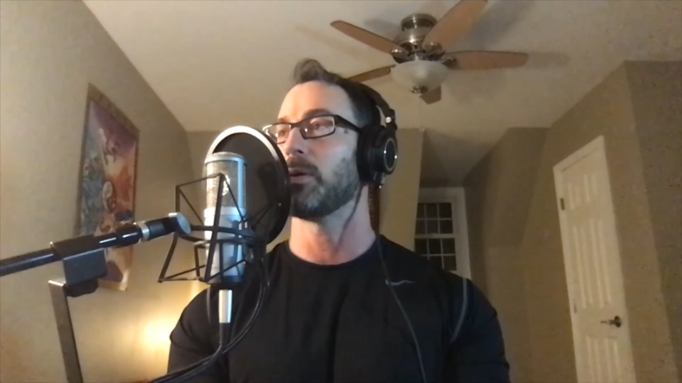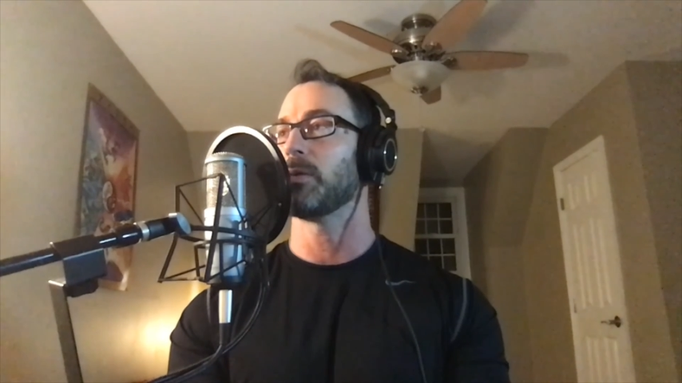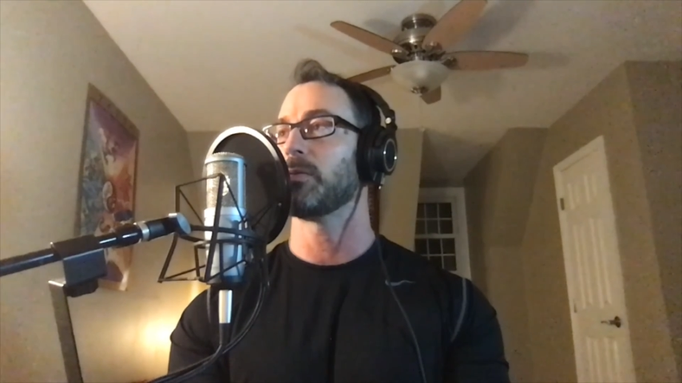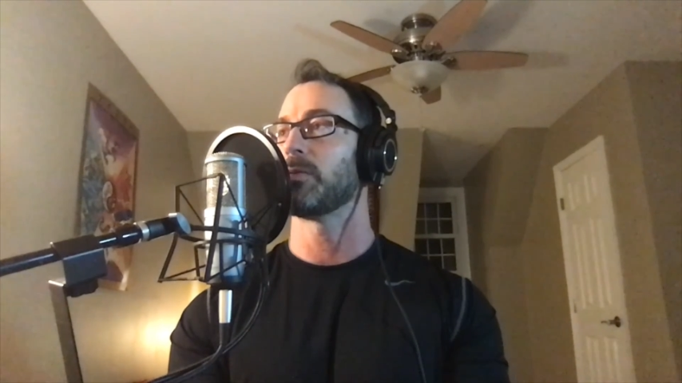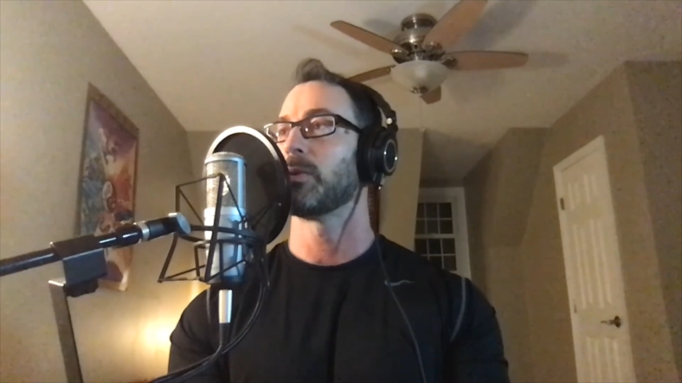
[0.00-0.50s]

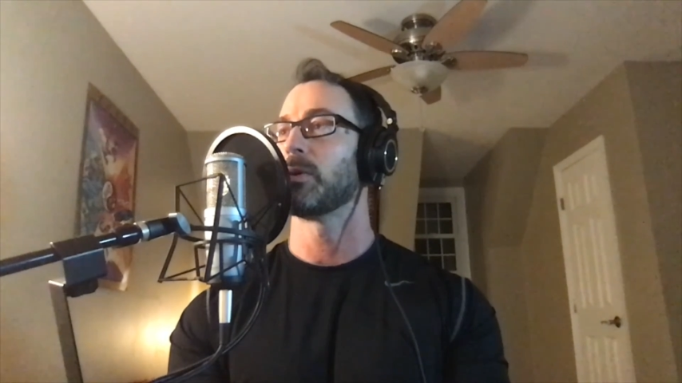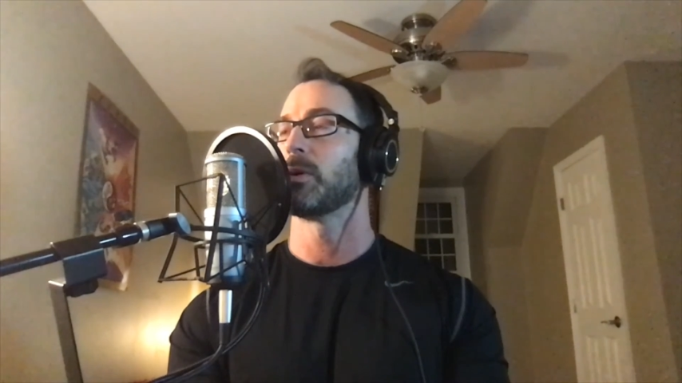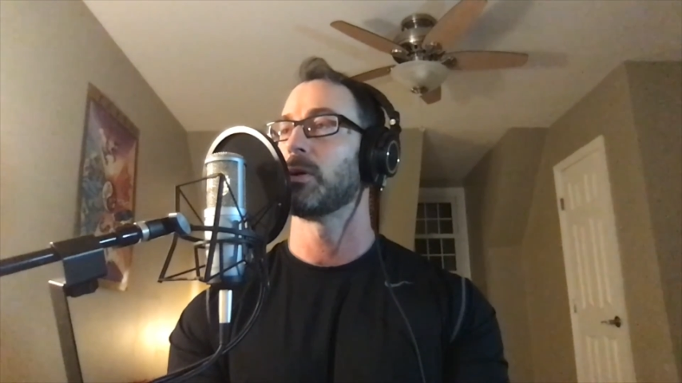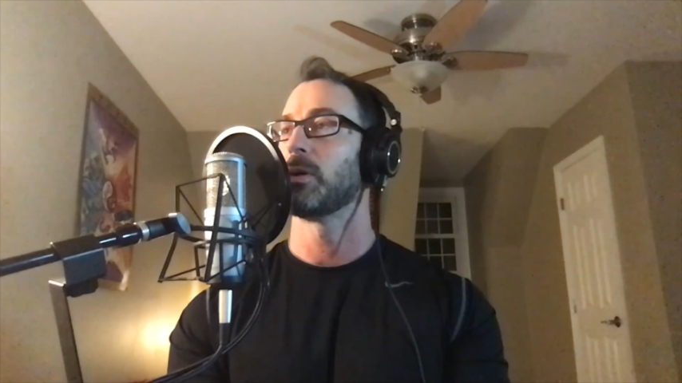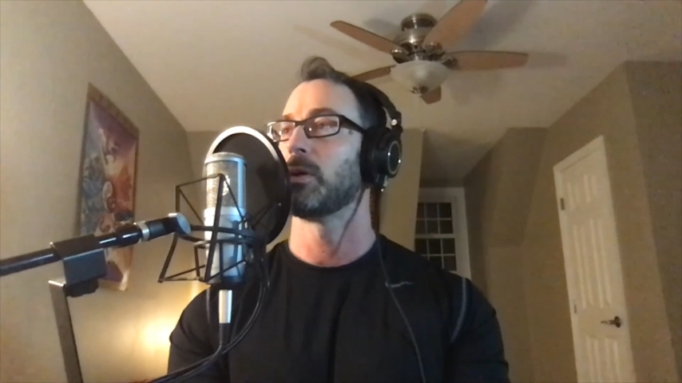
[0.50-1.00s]
of
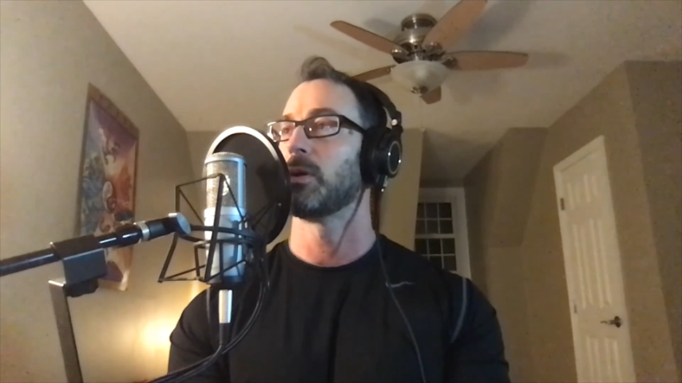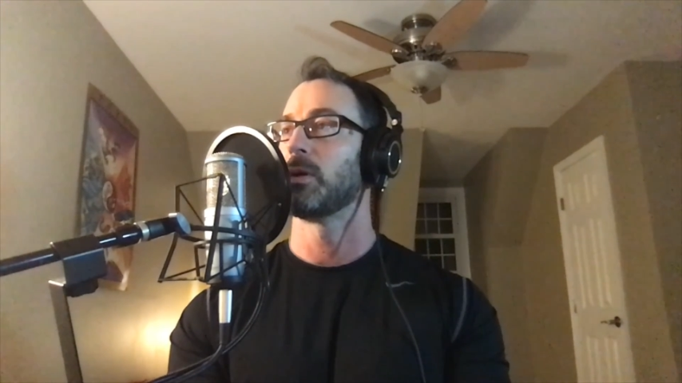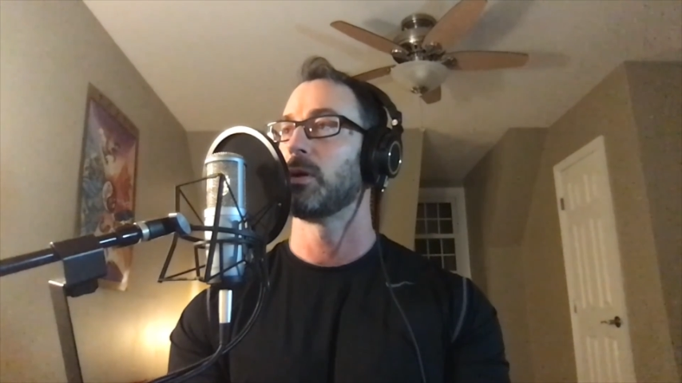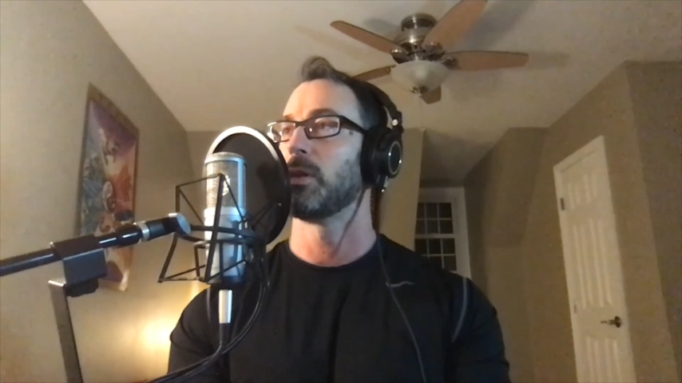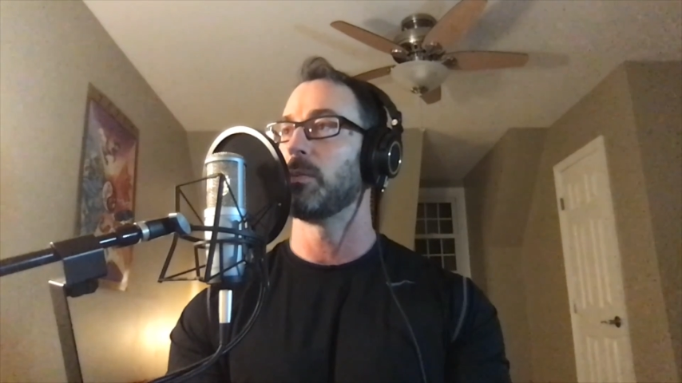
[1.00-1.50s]

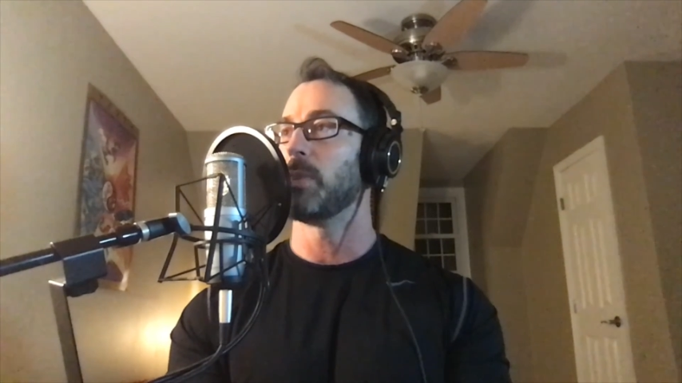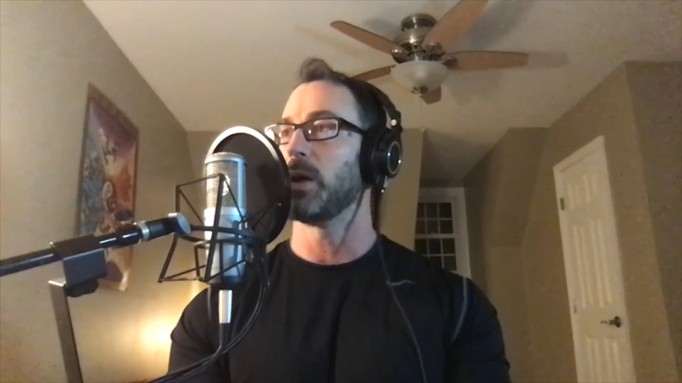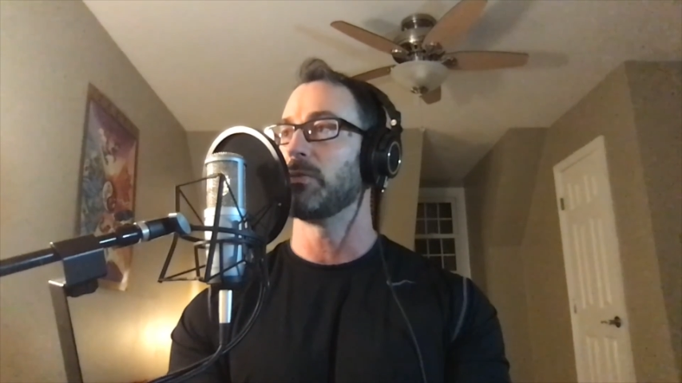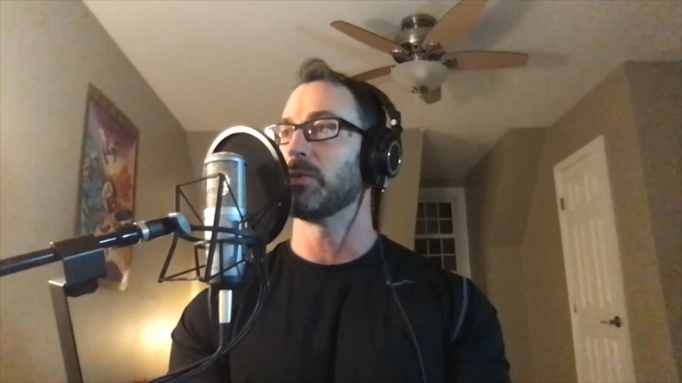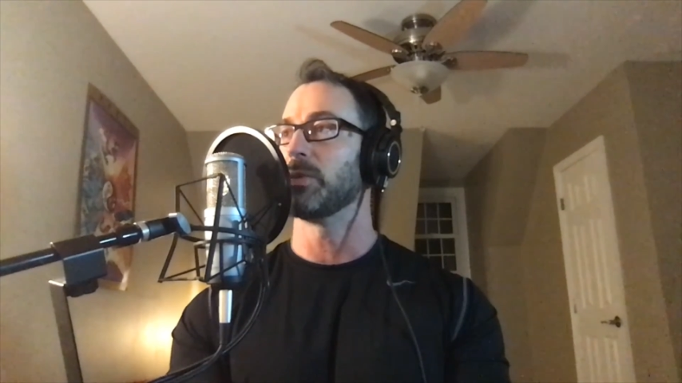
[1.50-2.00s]
the
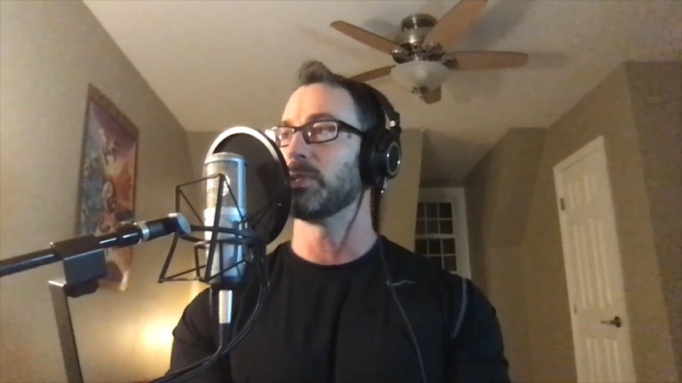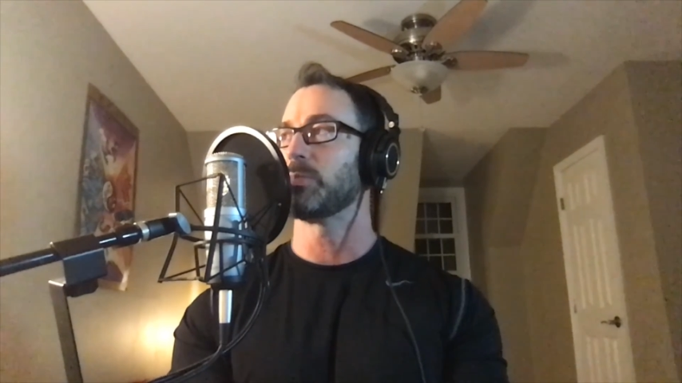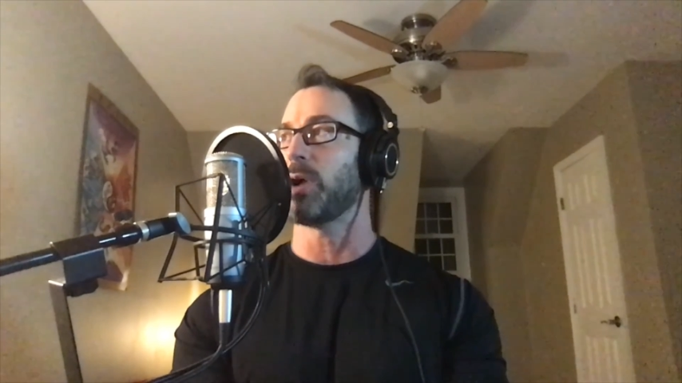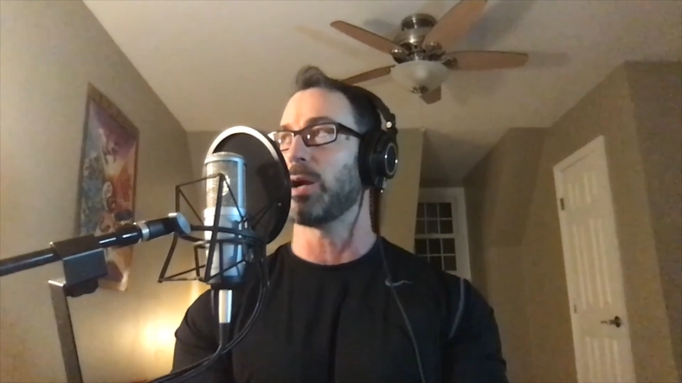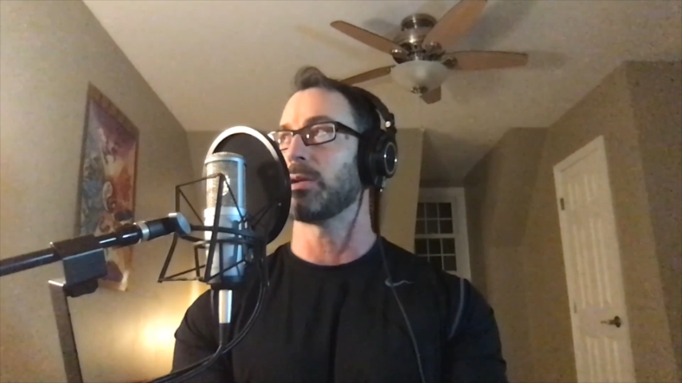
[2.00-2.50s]
mindfulness
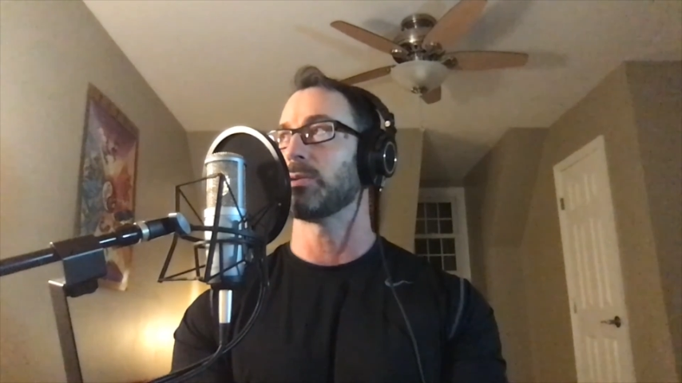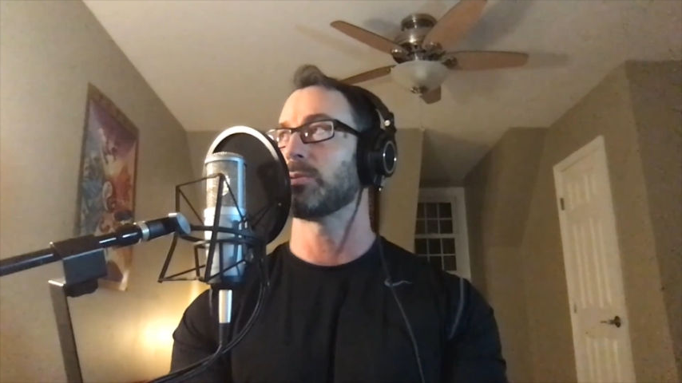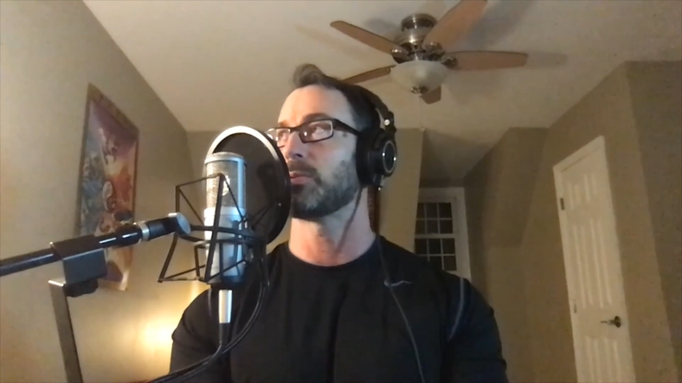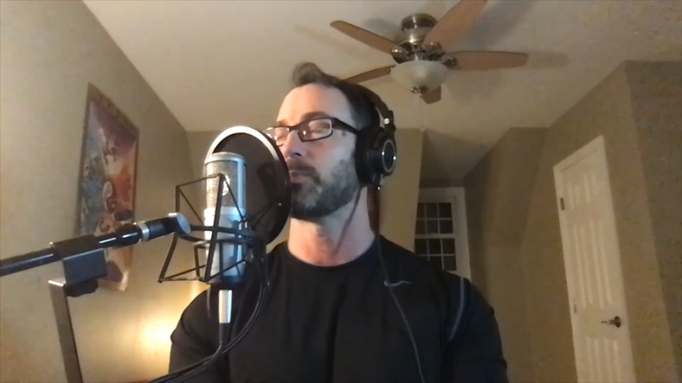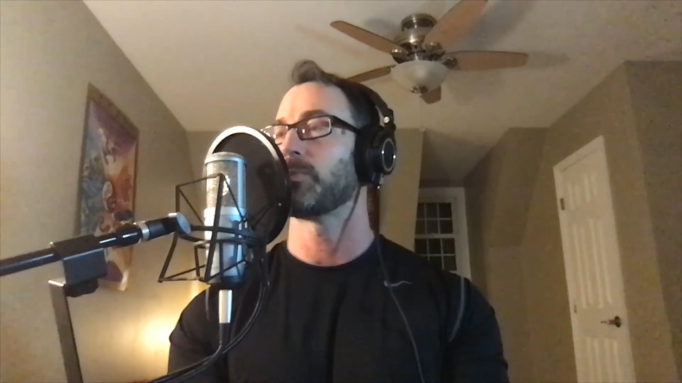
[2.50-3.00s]
practice.